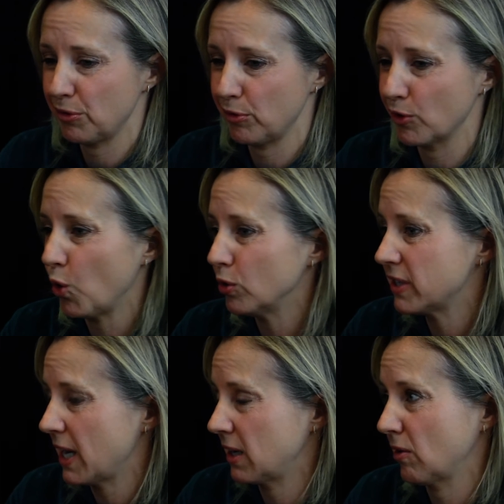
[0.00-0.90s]
through the
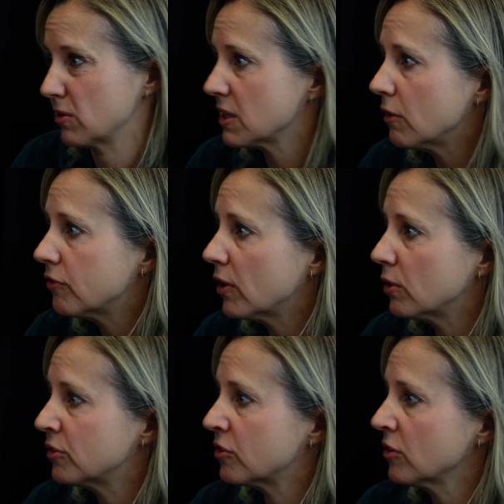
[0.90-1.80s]
coltan in our cell
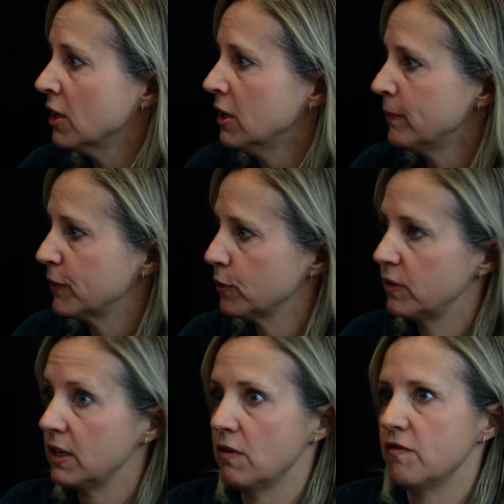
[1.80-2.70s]
phones, through
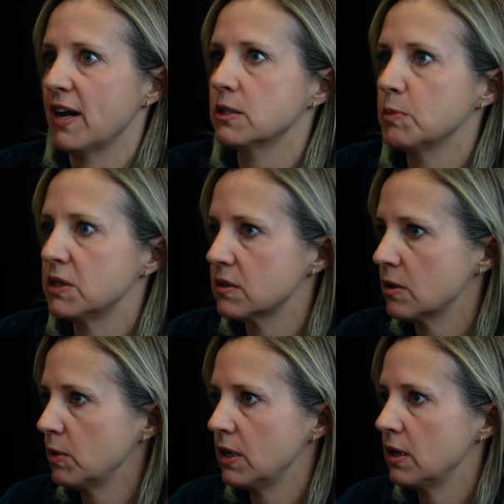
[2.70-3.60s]
the investments
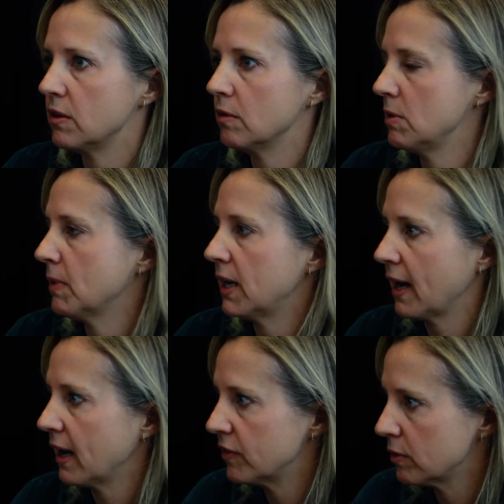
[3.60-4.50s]
that we might
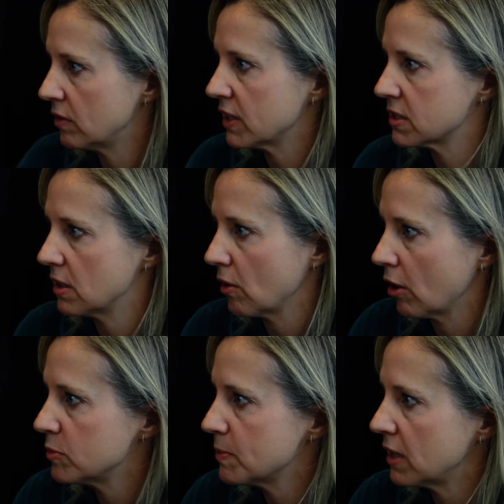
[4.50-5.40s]
have that are invested in
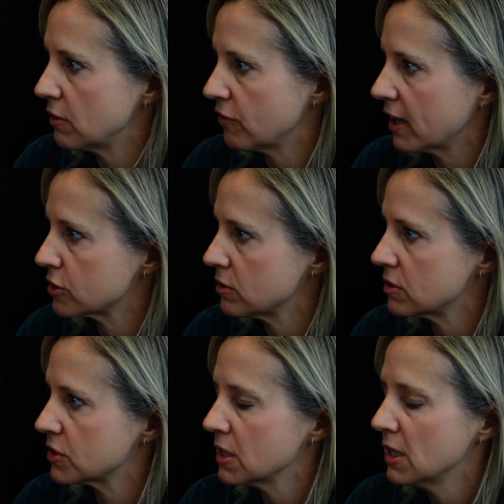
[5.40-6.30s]
arms manufacturers.